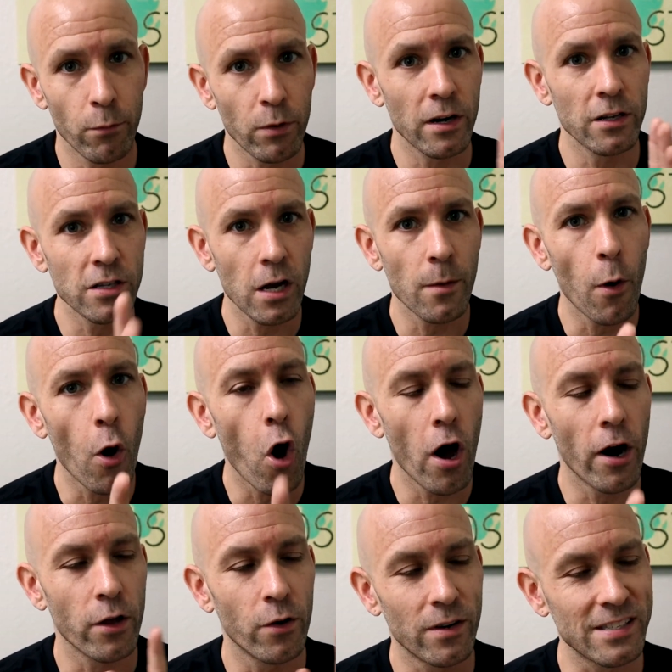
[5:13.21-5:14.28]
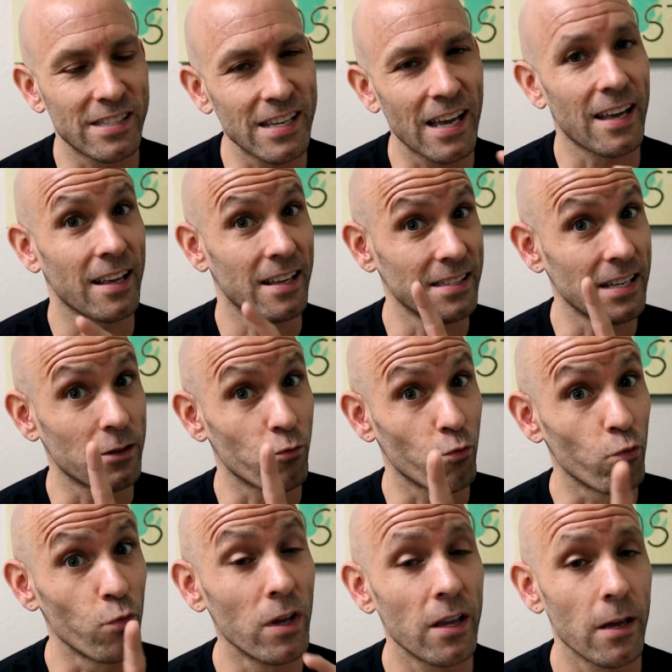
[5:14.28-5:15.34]
We're gonna talk about audio in a second because that's
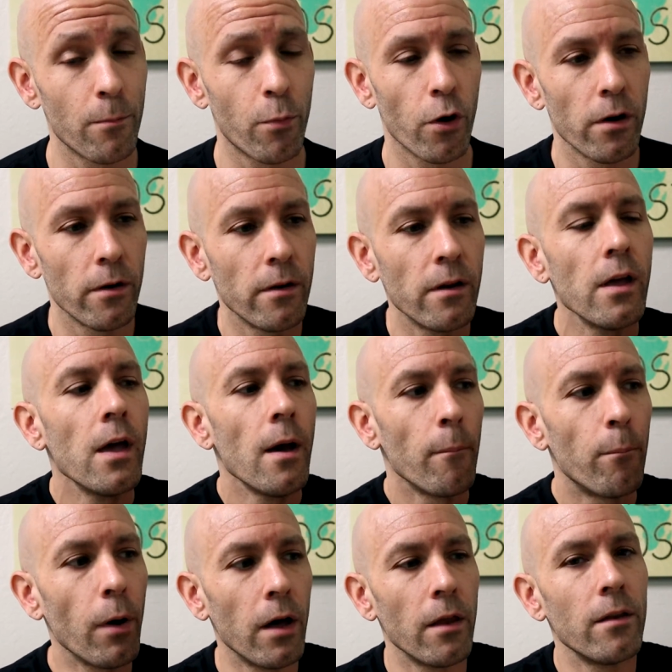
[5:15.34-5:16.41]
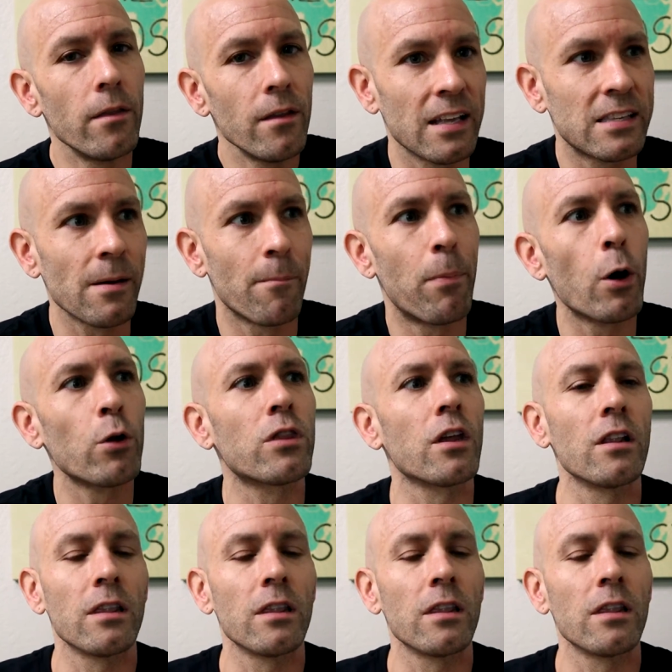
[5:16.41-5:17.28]
really important, but it's about the